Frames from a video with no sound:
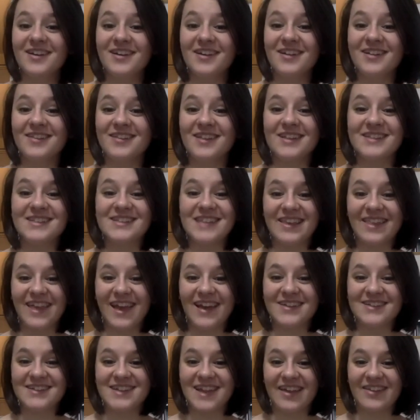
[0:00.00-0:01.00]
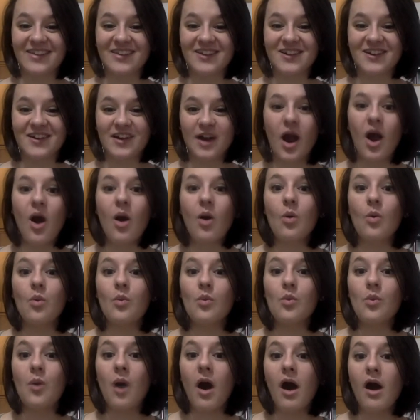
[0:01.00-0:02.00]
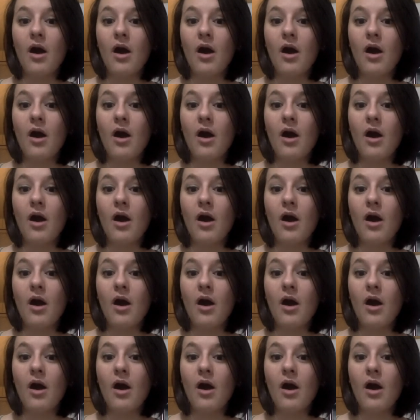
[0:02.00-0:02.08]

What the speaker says: Let's say that together. W.